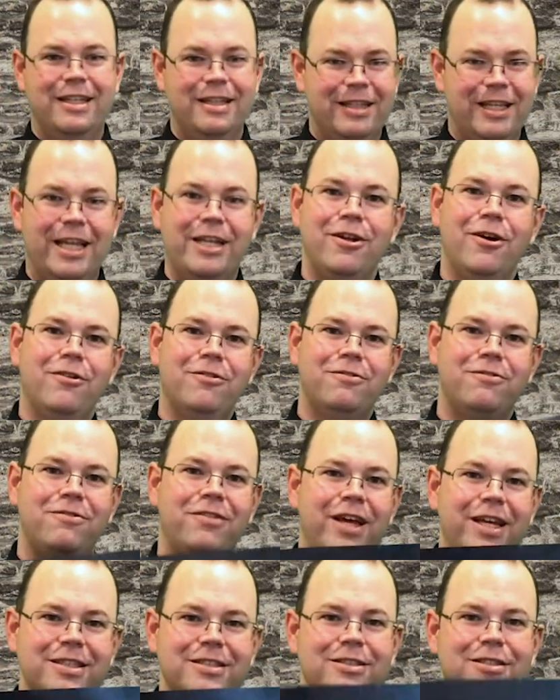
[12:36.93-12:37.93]
they don't
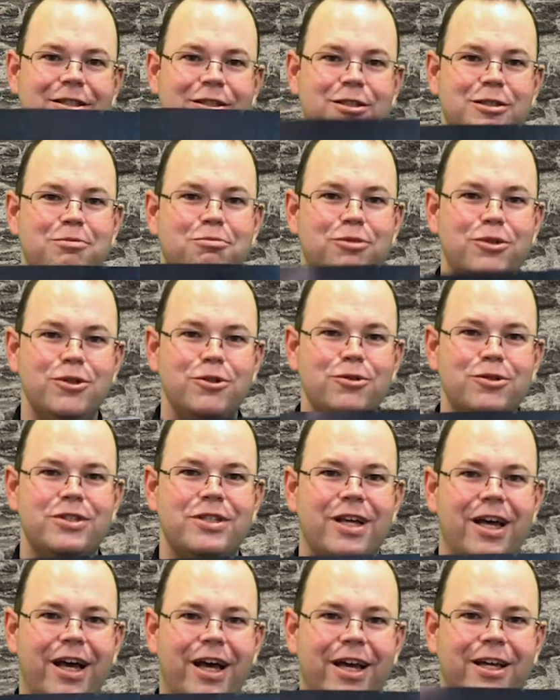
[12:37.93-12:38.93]
face the sprue
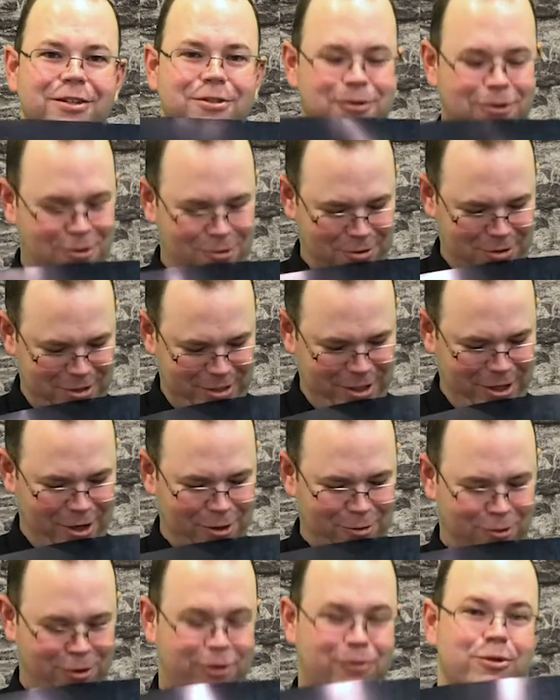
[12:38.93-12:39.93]
side towards the
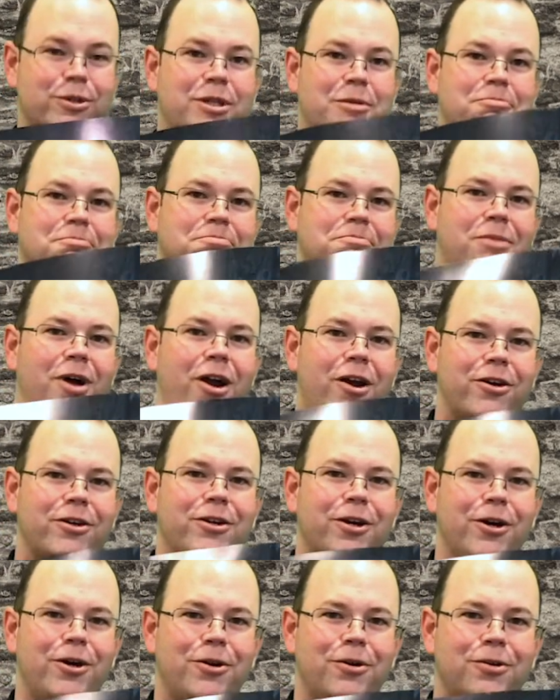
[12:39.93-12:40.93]
artwork with the
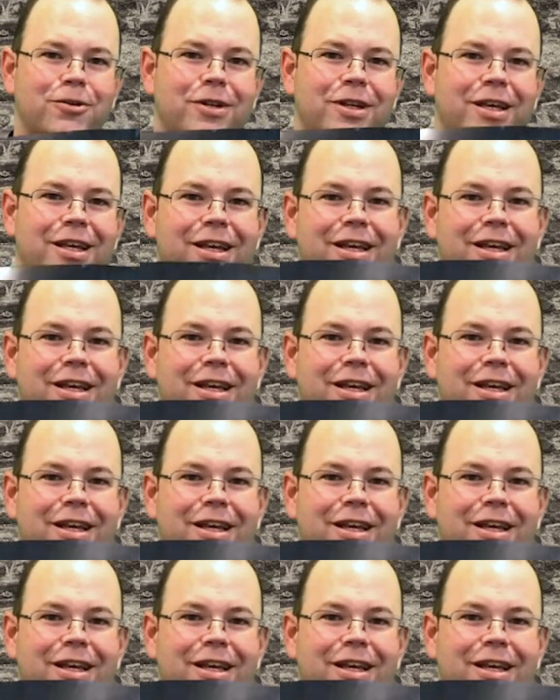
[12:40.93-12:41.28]
barcode.